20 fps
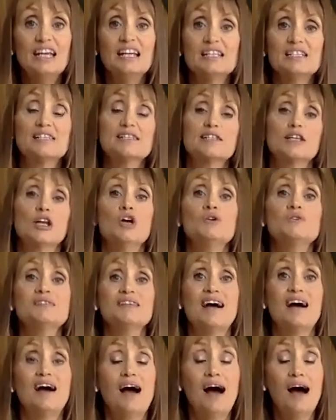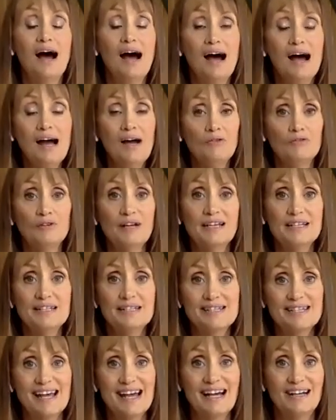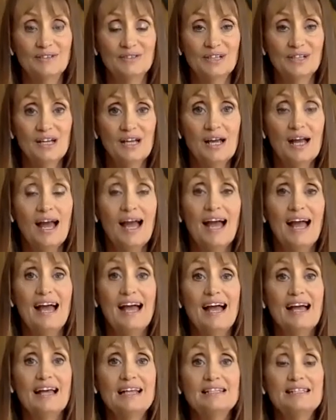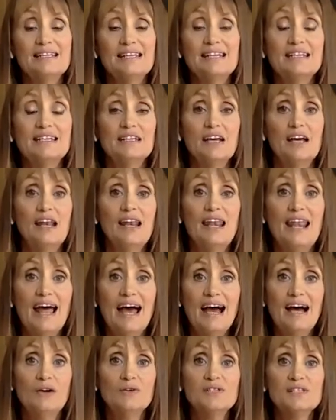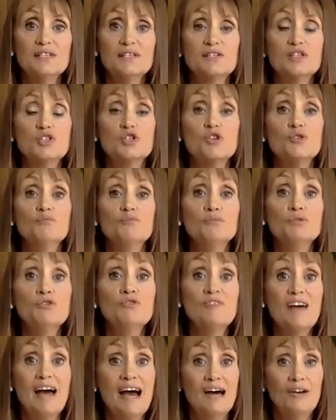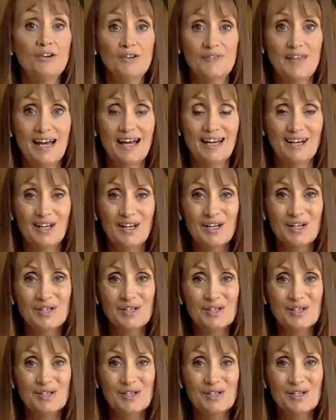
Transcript: It slows our heart rate down, and it allows us to move out of that